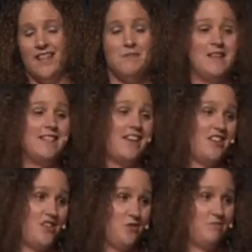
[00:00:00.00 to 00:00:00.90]
Let me
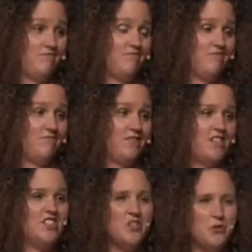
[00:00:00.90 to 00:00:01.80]
tell you,
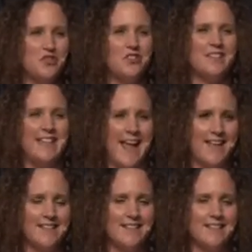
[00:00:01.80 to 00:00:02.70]
social
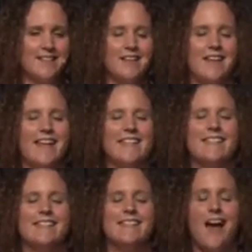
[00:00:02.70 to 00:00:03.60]
dance,
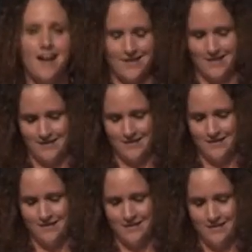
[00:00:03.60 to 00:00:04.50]
it sucked.